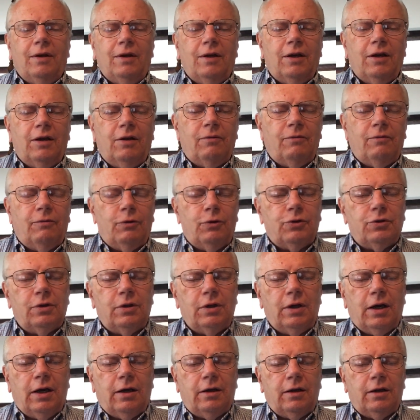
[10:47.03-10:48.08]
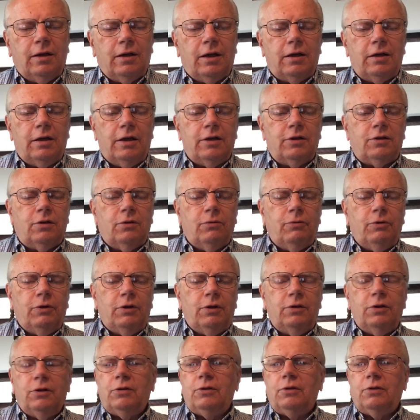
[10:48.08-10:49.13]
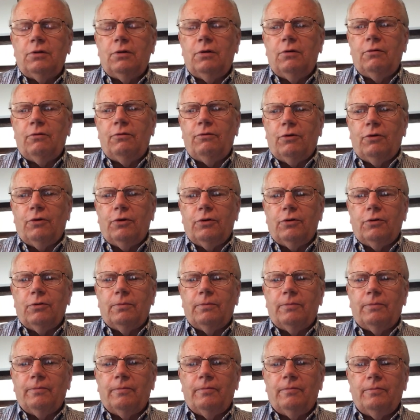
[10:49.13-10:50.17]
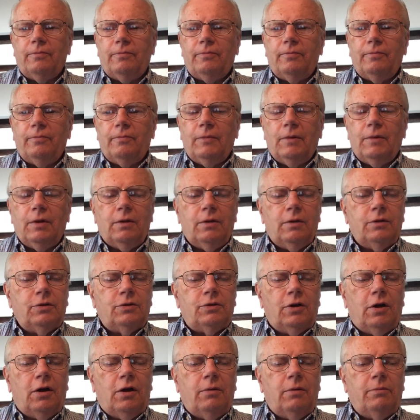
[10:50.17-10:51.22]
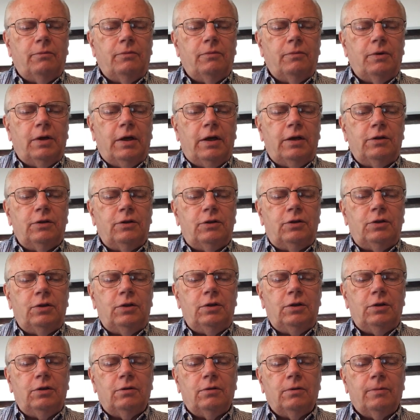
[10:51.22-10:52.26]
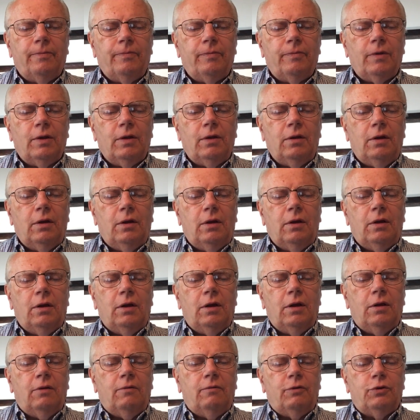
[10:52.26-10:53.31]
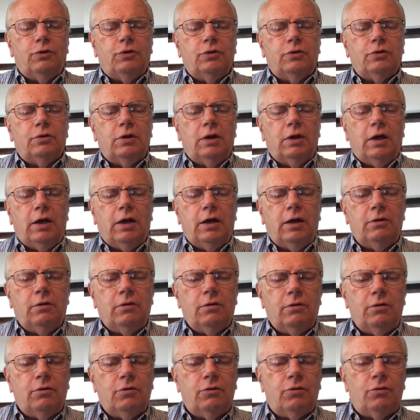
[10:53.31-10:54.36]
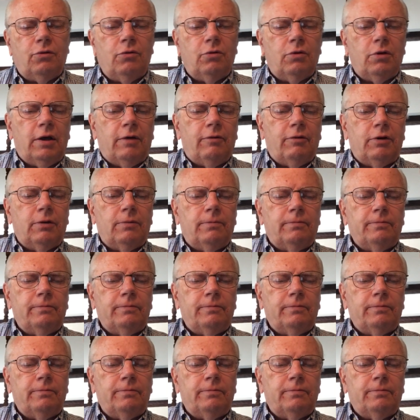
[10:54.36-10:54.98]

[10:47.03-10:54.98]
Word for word: and verse 9, and I'd like to read this for you. Psalm 19 and verses 9 through 11.